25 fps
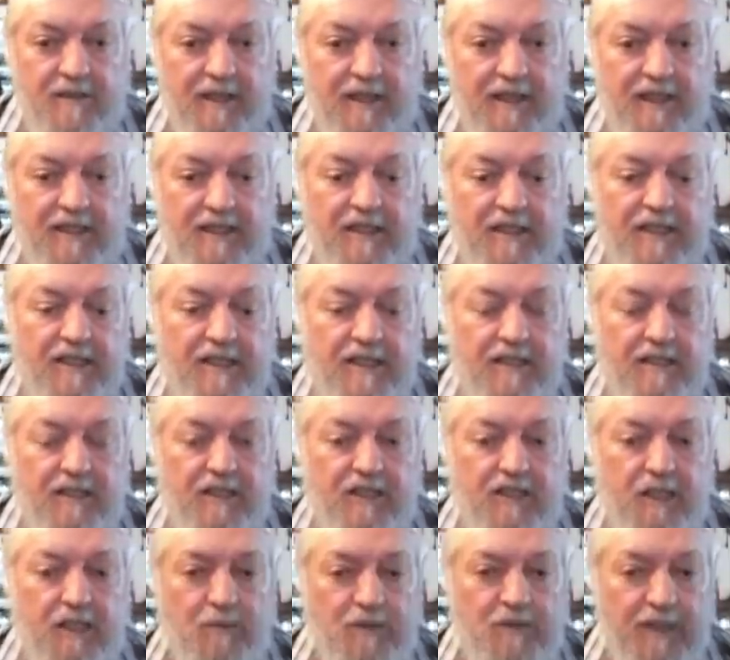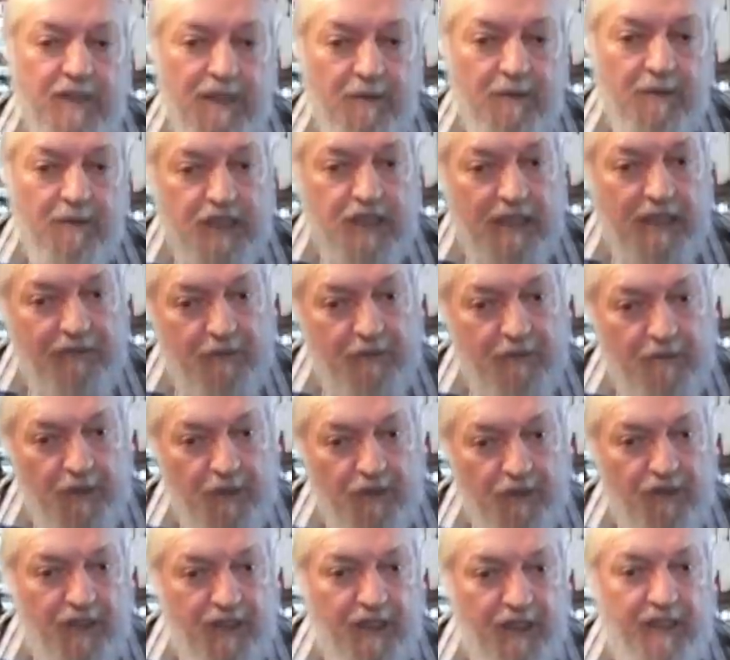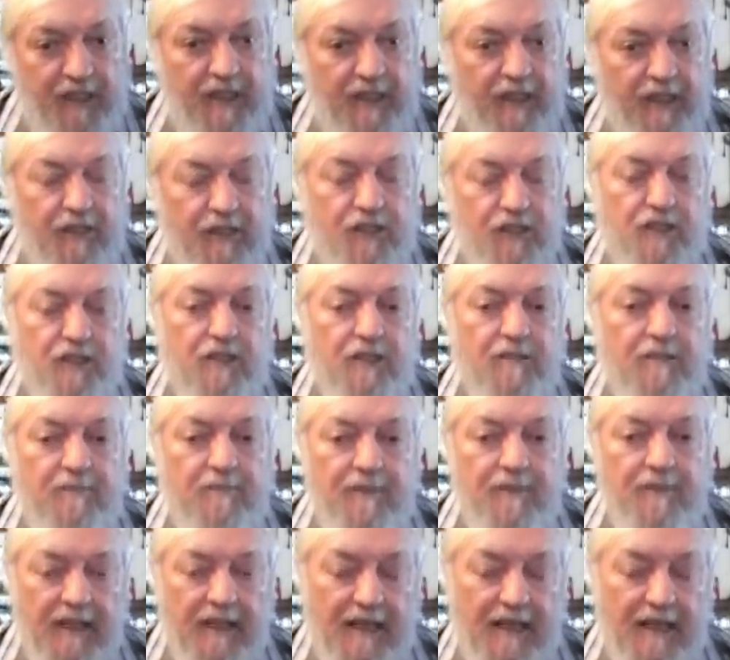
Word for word: They stationed their ships here, which covered both the Indian Ocean,